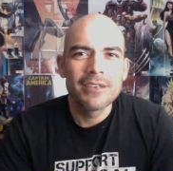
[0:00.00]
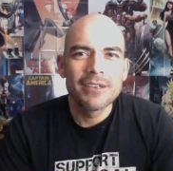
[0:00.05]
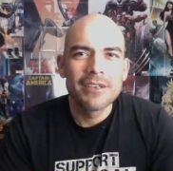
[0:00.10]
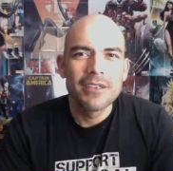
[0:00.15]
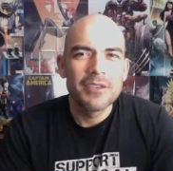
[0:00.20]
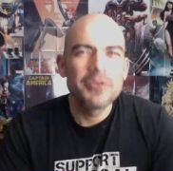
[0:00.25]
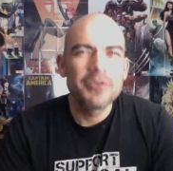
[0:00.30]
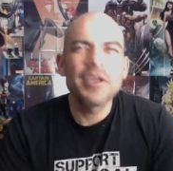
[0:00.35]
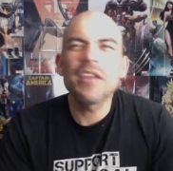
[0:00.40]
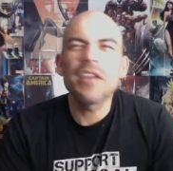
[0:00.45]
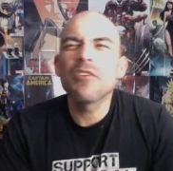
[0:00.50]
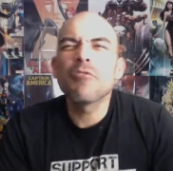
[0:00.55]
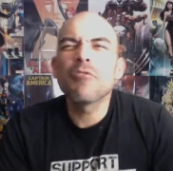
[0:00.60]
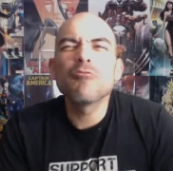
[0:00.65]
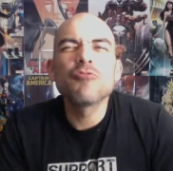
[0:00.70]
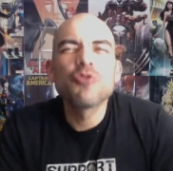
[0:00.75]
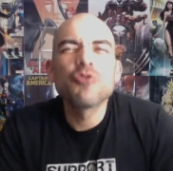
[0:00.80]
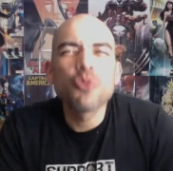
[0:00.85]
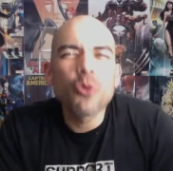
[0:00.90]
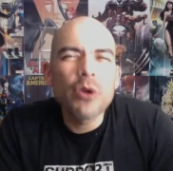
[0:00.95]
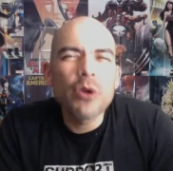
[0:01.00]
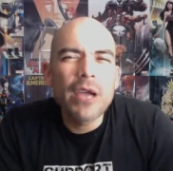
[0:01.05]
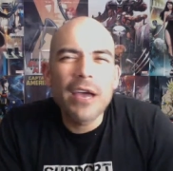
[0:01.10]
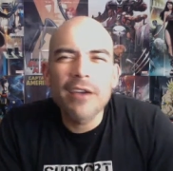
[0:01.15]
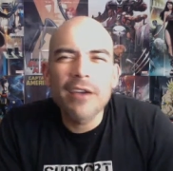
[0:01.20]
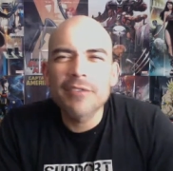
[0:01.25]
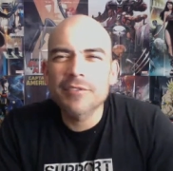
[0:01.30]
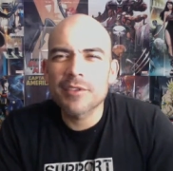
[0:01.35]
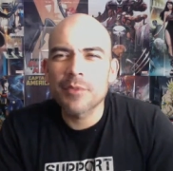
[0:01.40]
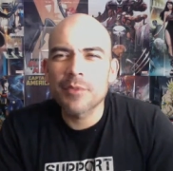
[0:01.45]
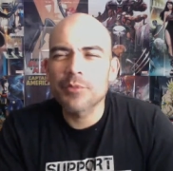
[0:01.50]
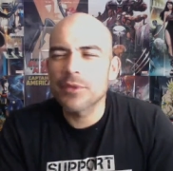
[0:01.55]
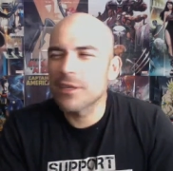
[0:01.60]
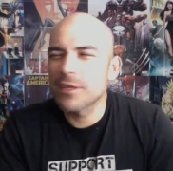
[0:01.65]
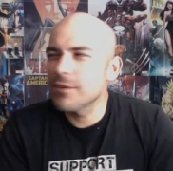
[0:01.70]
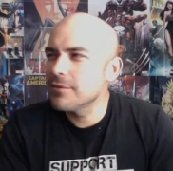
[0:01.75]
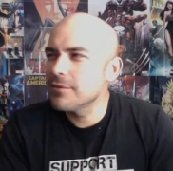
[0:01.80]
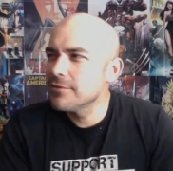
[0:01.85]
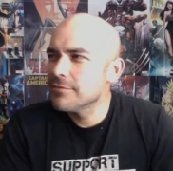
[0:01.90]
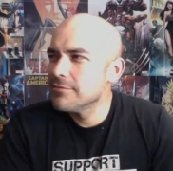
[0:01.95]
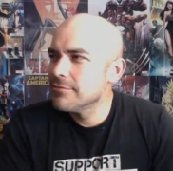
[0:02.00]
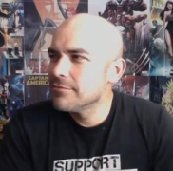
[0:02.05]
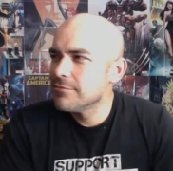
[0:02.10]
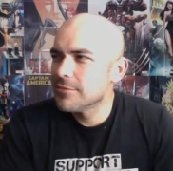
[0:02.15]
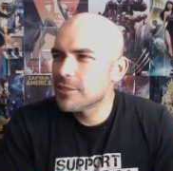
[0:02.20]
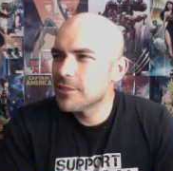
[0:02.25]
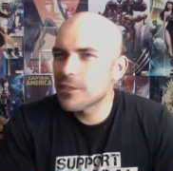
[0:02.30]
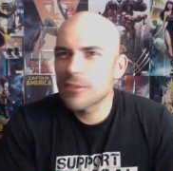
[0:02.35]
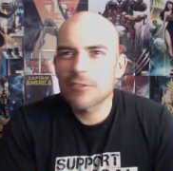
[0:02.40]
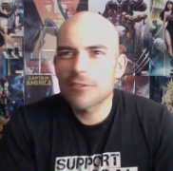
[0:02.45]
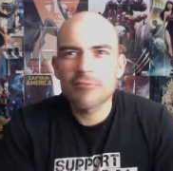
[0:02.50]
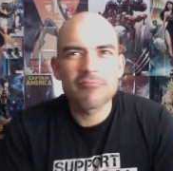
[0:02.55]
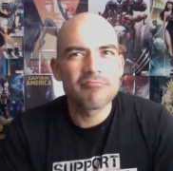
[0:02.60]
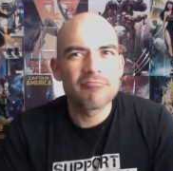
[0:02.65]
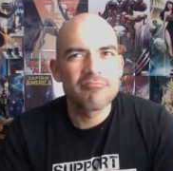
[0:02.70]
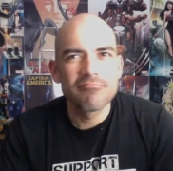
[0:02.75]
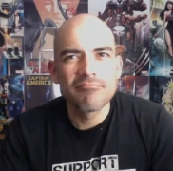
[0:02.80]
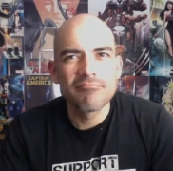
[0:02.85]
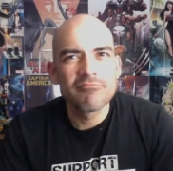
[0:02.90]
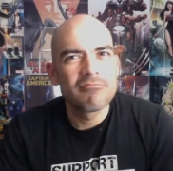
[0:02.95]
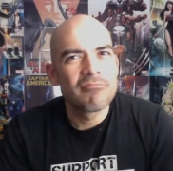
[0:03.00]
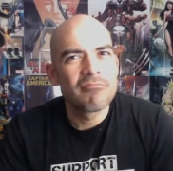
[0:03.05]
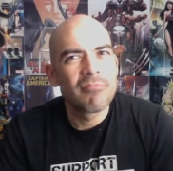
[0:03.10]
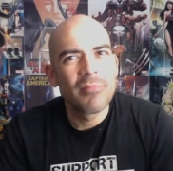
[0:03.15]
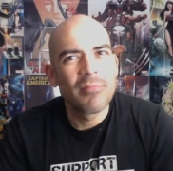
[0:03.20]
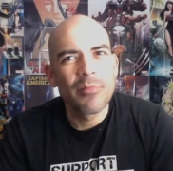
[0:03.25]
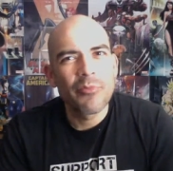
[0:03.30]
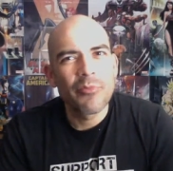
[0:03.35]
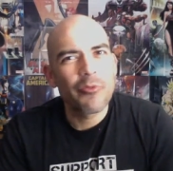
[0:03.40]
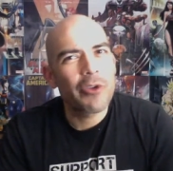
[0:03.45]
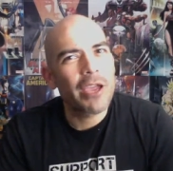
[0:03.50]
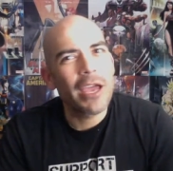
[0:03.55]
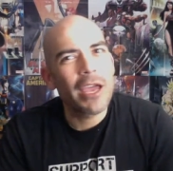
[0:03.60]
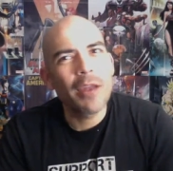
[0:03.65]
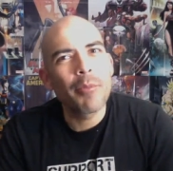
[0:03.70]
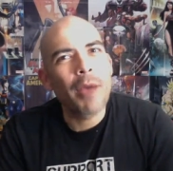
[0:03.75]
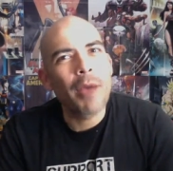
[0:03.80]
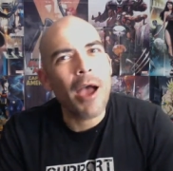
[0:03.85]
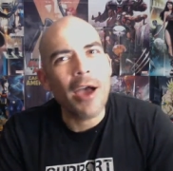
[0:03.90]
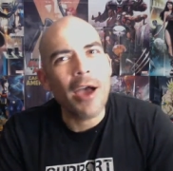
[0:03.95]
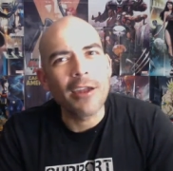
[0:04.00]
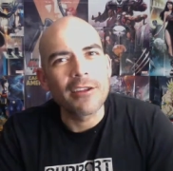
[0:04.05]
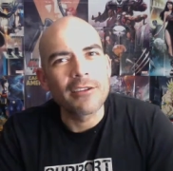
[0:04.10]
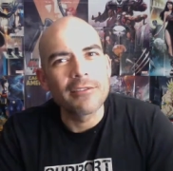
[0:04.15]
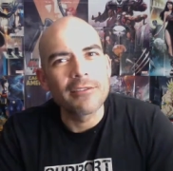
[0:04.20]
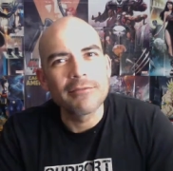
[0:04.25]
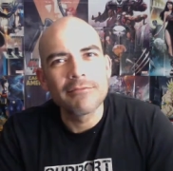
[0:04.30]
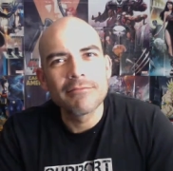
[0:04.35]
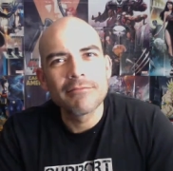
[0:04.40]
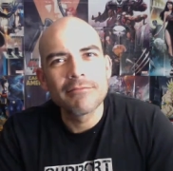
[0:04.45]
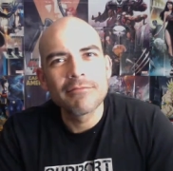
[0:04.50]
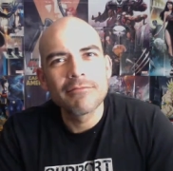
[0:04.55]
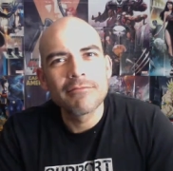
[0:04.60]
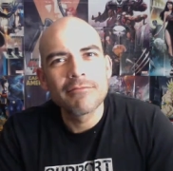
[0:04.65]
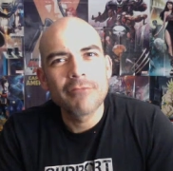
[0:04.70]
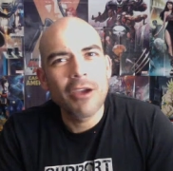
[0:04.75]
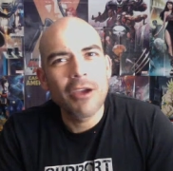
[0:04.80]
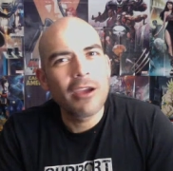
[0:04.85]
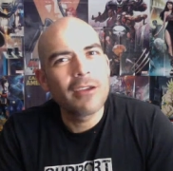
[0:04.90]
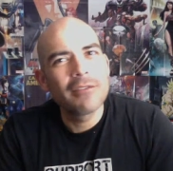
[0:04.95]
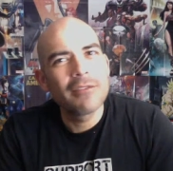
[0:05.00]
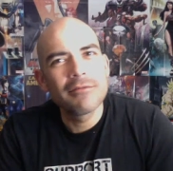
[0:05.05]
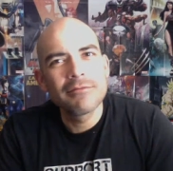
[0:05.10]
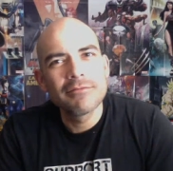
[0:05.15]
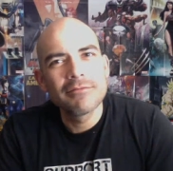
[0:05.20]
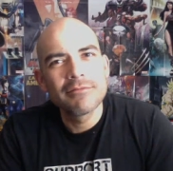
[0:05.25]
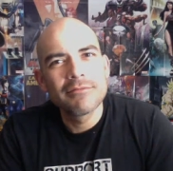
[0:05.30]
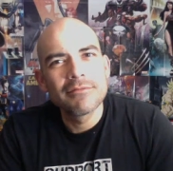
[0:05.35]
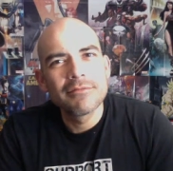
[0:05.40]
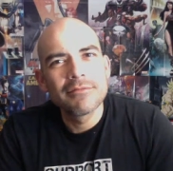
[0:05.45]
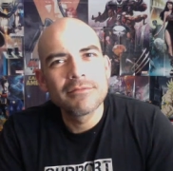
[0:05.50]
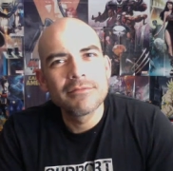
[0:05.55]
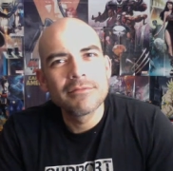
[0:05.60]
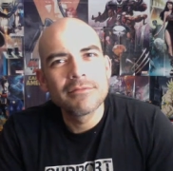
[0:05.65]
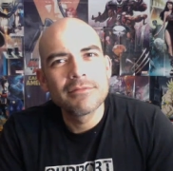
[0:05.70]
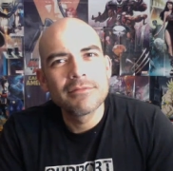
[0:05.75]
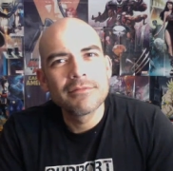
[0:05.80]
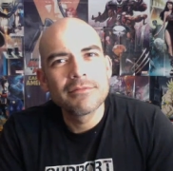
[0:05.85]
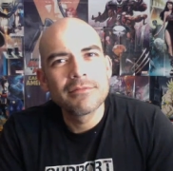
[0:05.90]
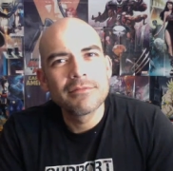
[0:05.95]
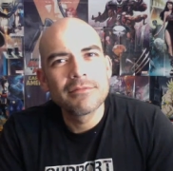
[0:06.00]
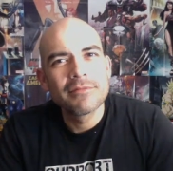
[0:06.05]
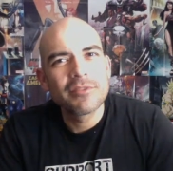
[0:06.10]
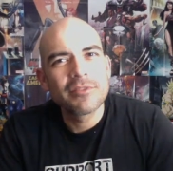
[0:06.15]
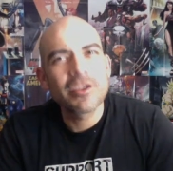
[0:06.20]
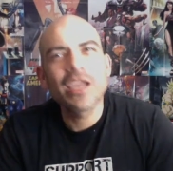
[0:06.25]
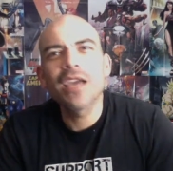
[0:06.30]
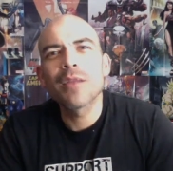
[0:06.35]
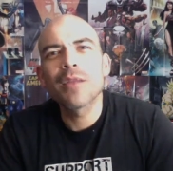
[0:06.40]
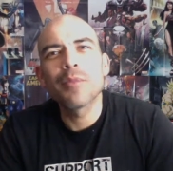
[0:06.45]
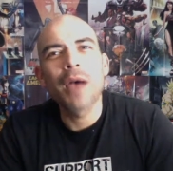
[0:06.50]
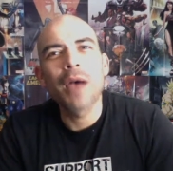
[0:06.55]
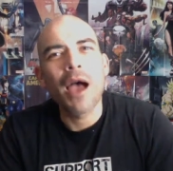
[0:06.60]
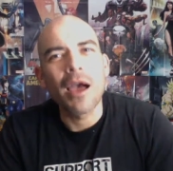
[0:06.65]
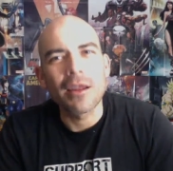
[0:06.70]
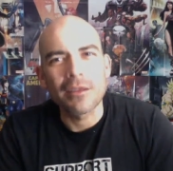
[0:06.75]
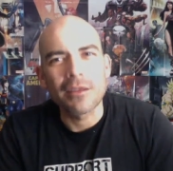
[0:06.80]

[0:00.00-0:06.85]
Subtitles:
You get no joy out of something, just forget about it, right? Forget about